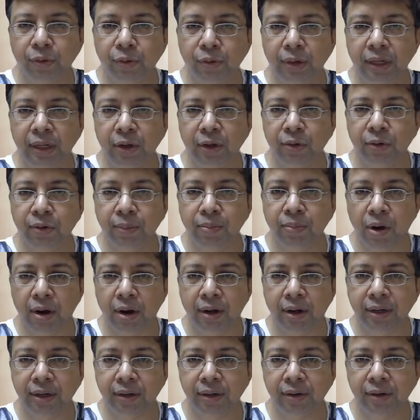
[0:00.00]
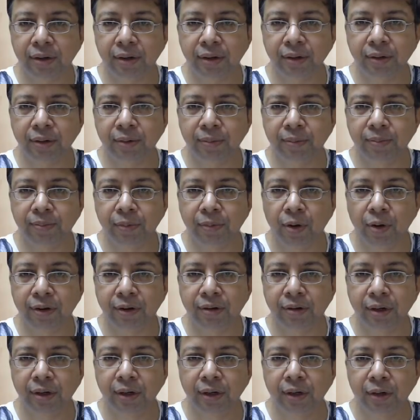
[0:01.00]
overbought or,
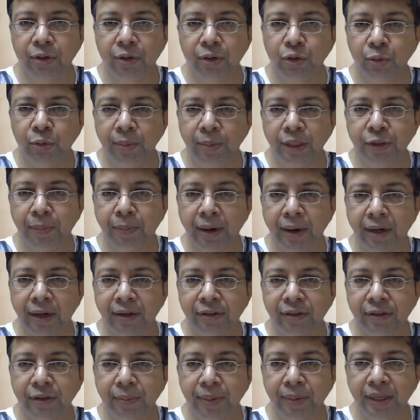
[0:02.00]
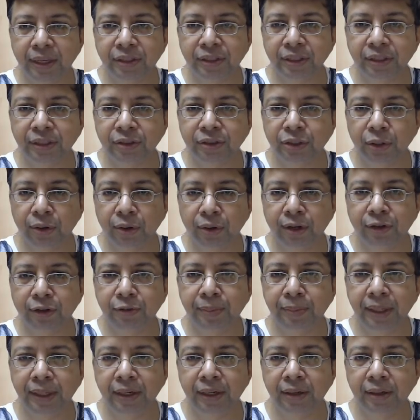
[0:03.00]
got too much participation. Sure,
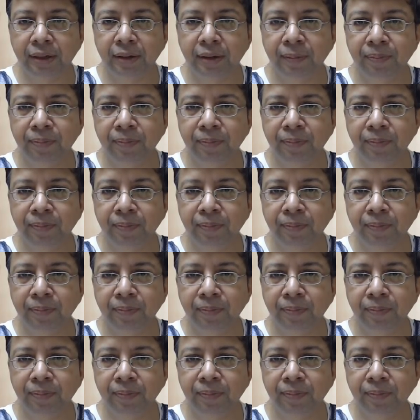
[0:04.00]
it's been a